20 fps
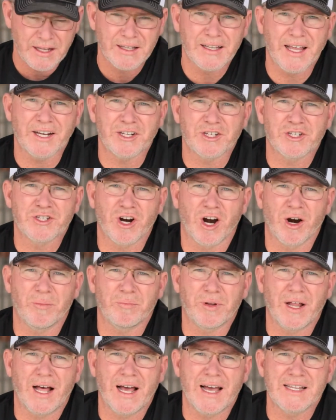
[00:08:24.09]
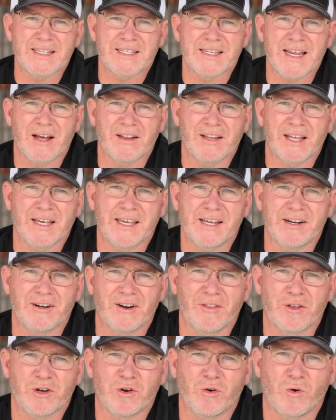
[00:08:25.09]
like sharp lines down like here
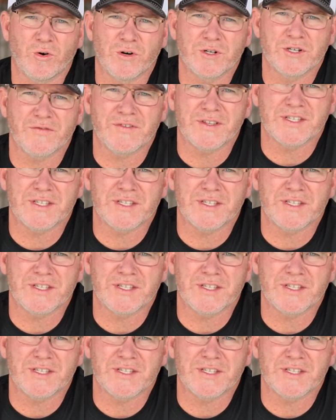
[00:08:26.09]
on the corners of the